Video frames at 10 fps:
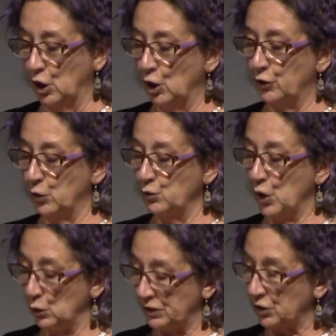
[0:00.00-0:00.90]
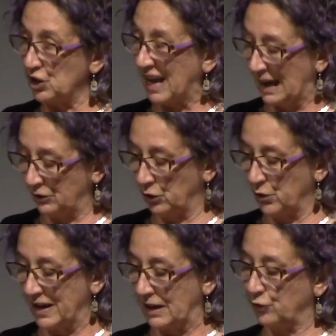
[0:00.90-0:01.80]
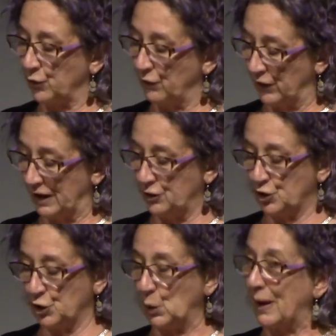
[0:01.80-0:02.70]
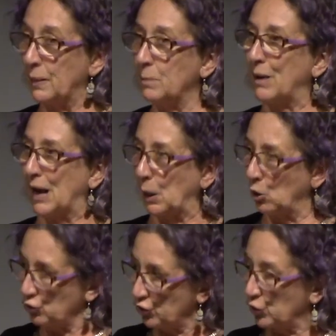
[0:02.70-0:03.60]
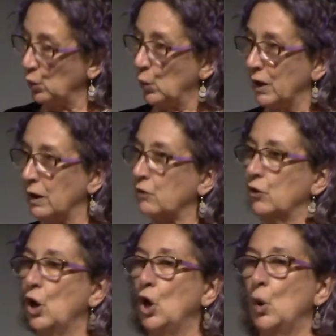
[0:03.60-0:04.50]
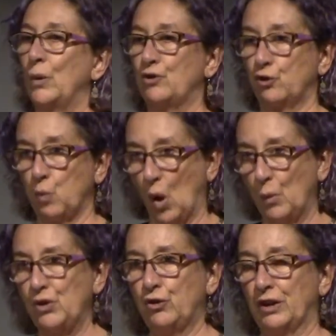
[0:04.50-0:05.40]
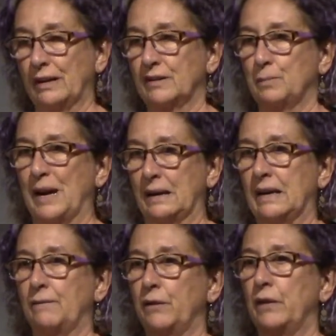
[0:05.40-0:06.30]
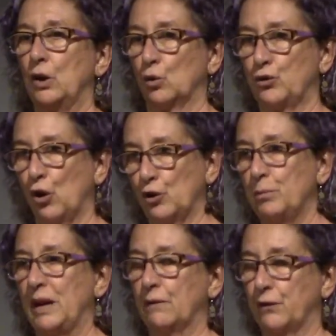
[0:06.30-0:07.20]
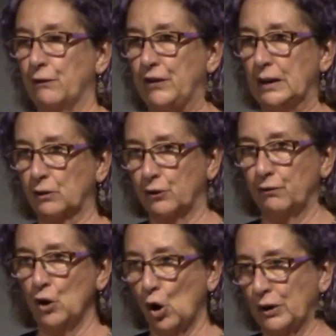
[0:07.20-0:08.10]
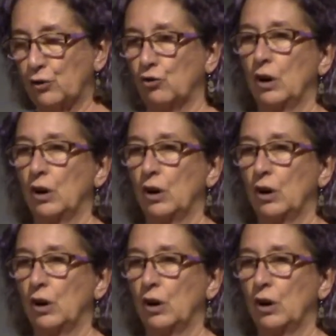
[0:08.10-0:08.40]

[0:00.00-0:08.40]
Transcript: though no such category is referred to in the biological works, which is what we should expect given the autonomy of the fields of knowledge.